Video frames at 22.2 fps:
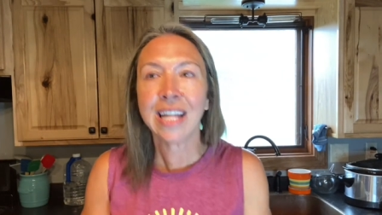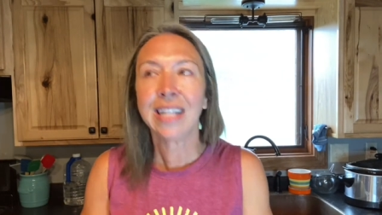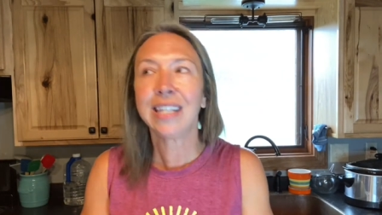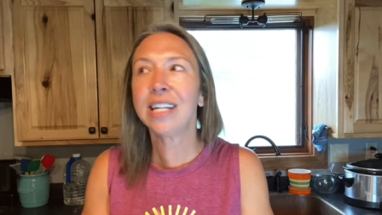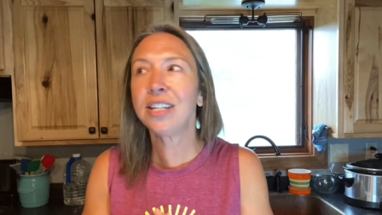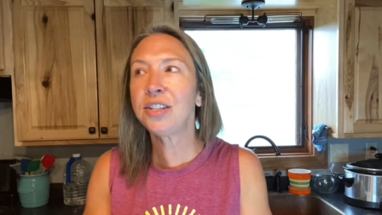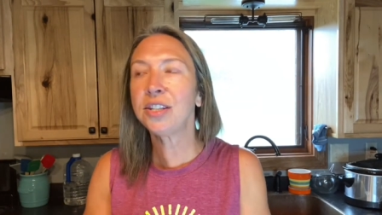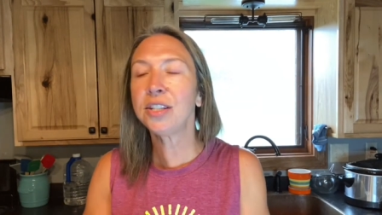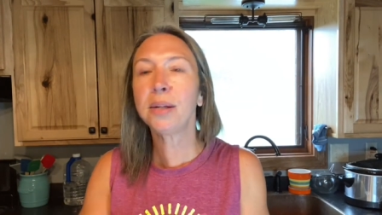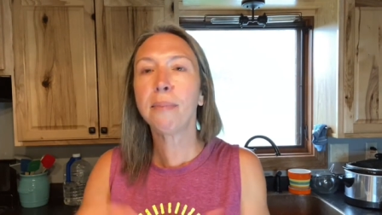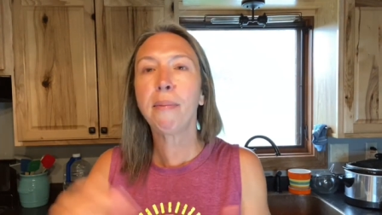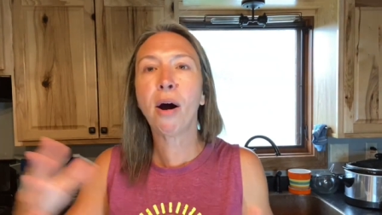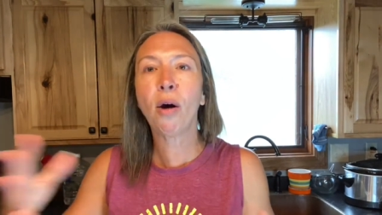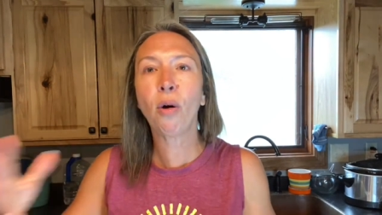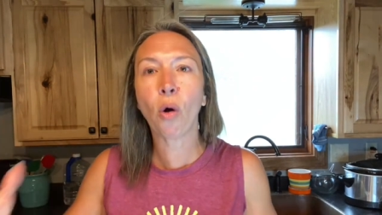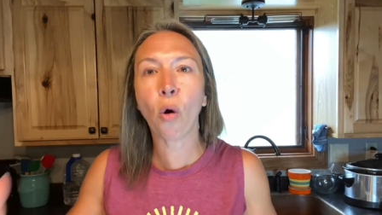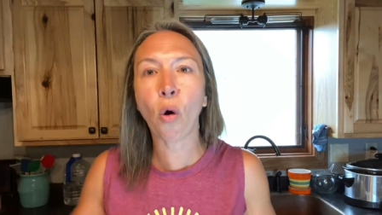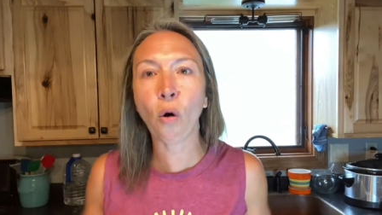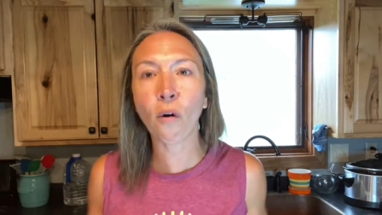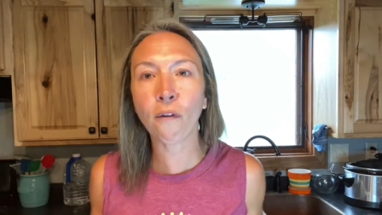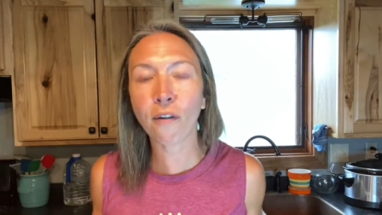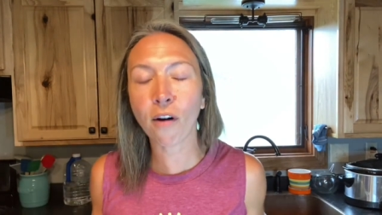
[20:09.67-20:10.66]
This is
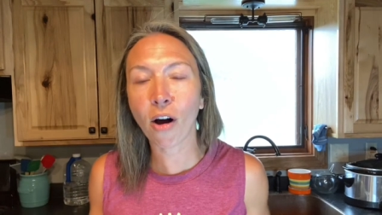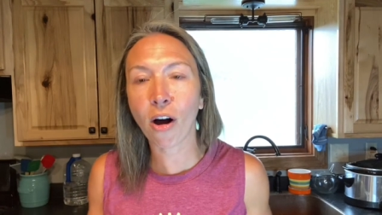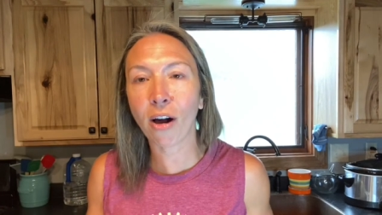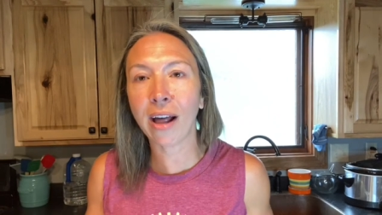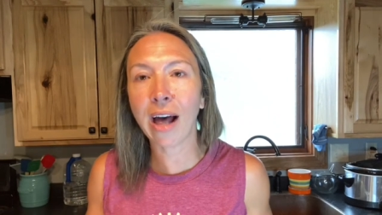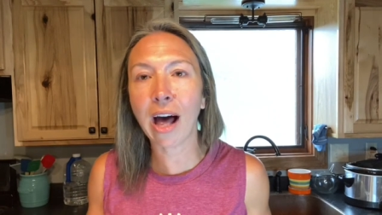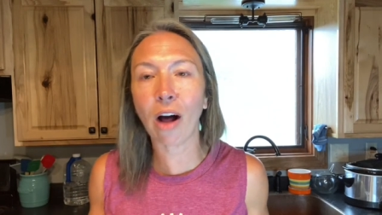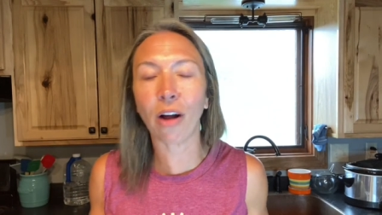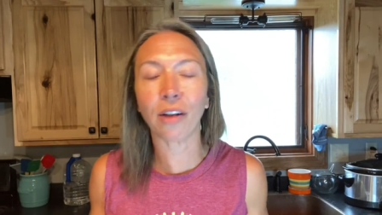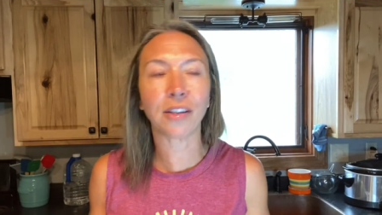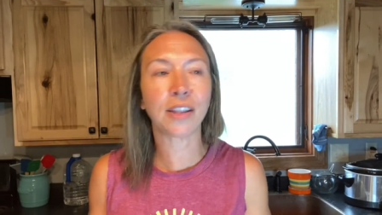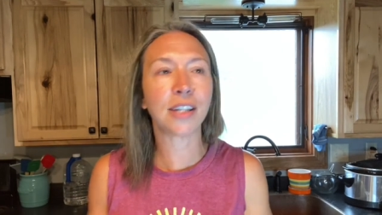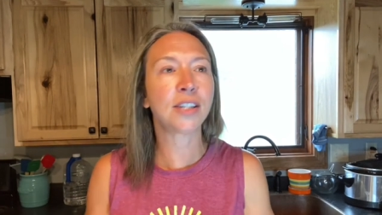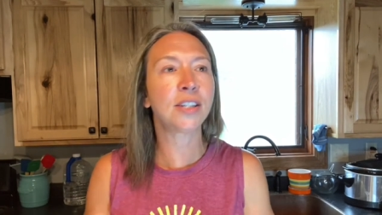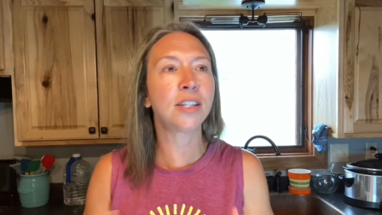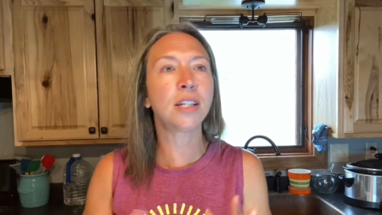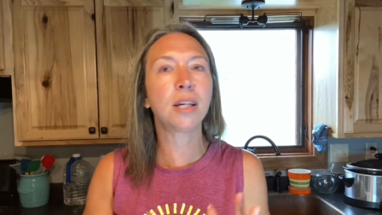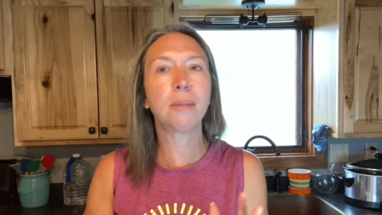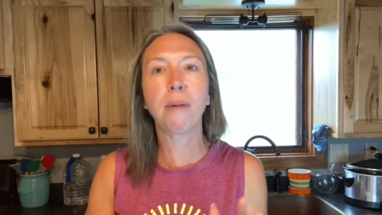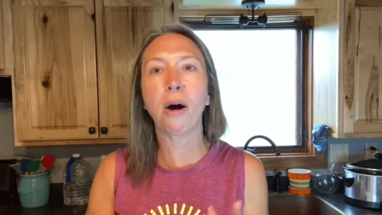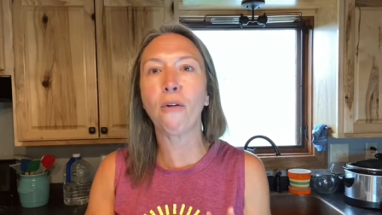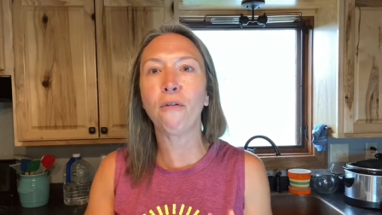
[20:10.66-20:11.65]
about overall health. This
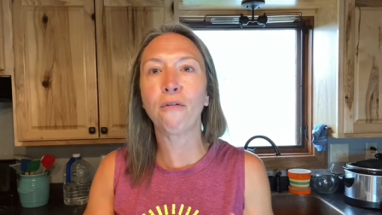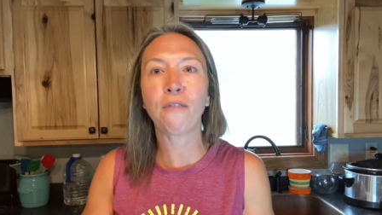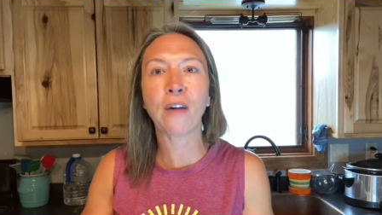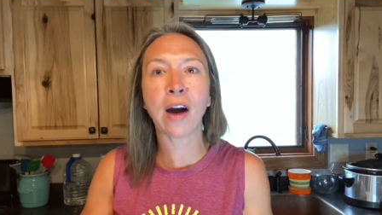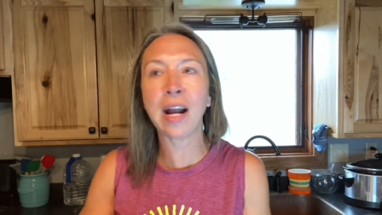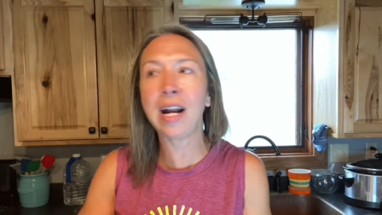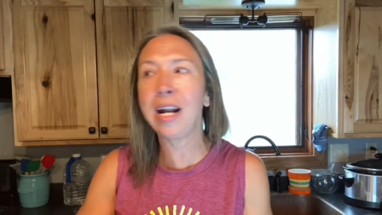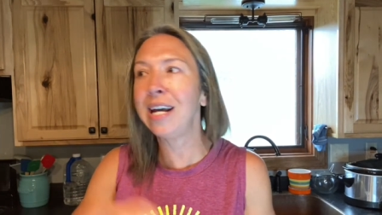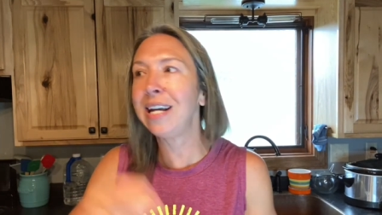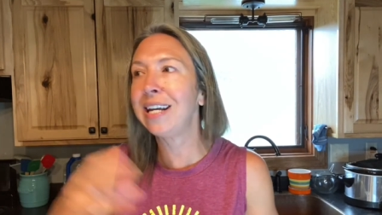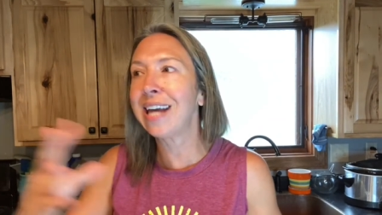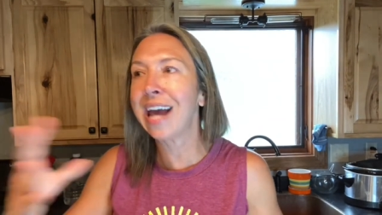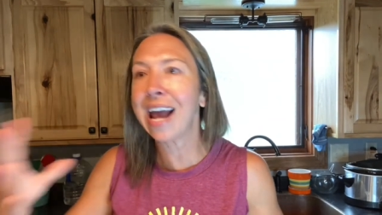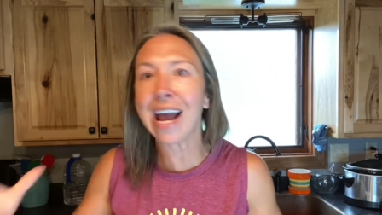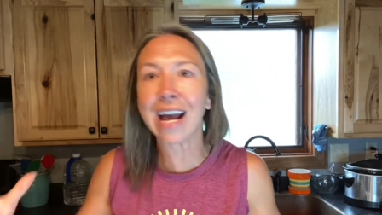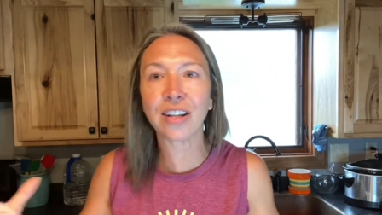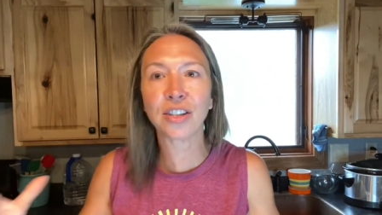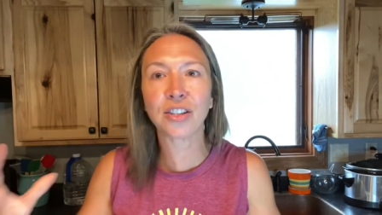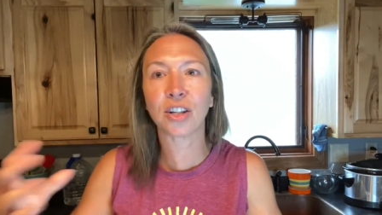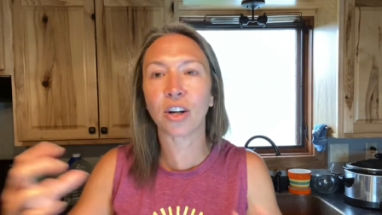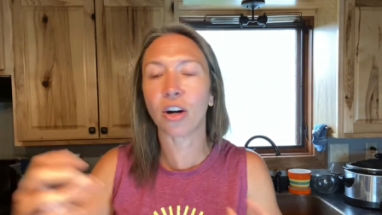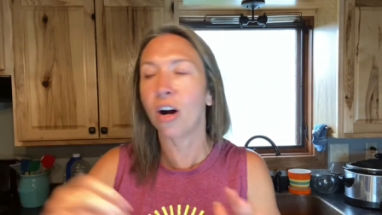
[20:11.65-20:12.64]
is about fighting
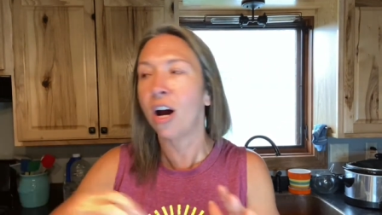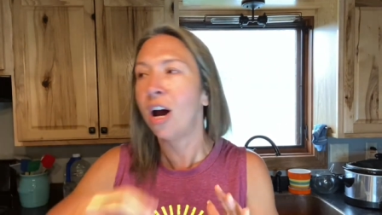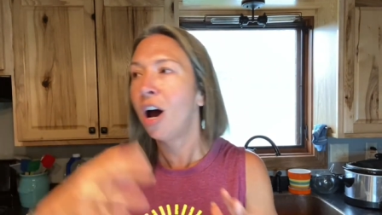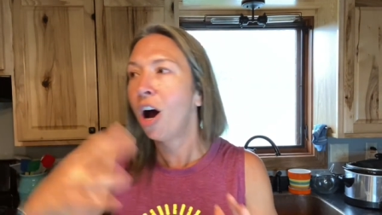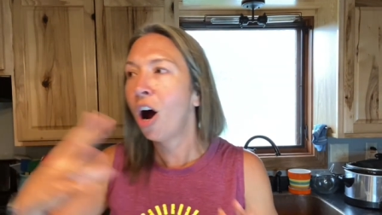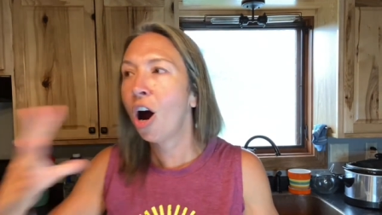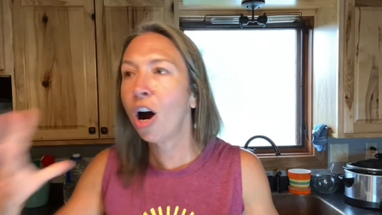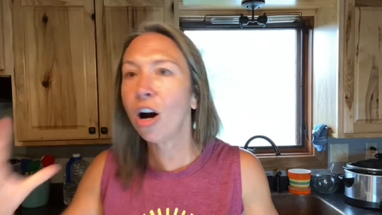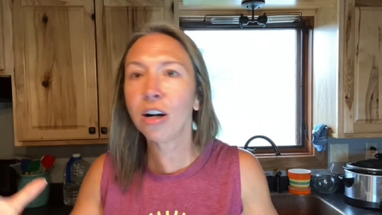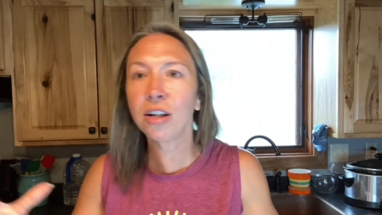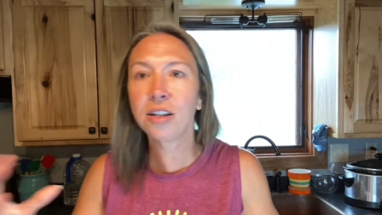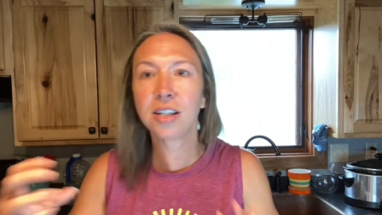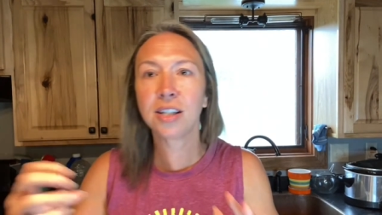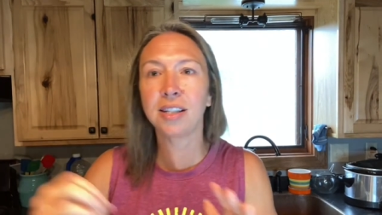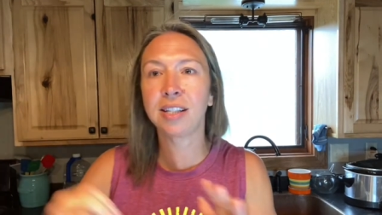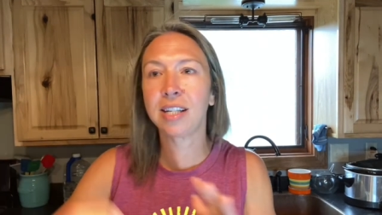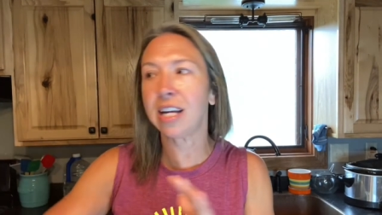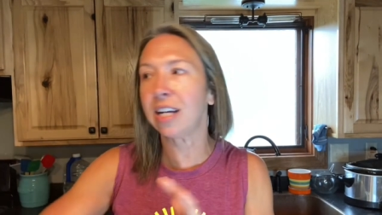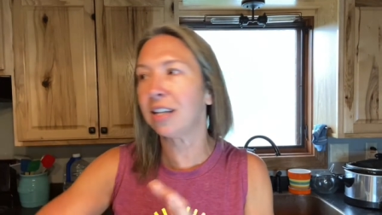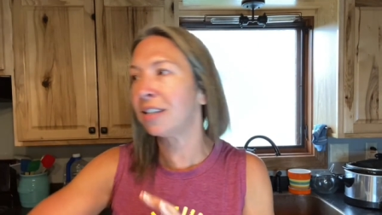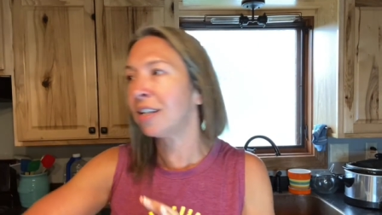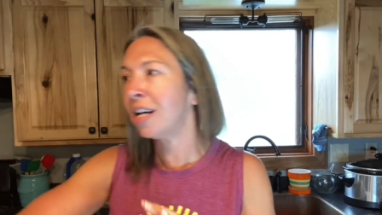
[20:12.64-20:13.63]
cancer, heart
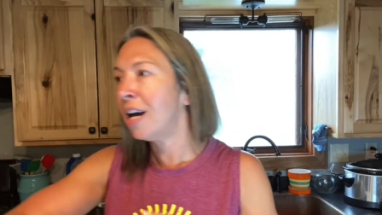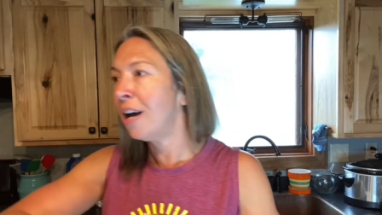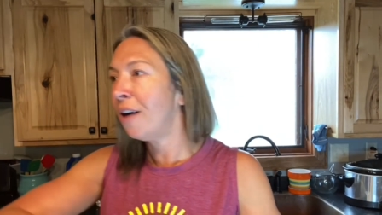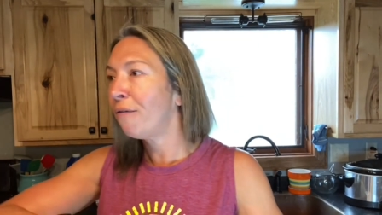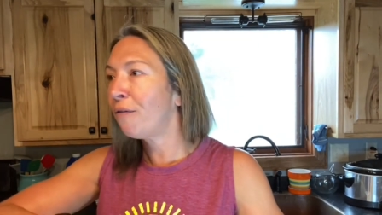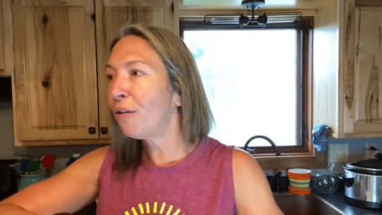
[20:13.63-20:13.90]
disease.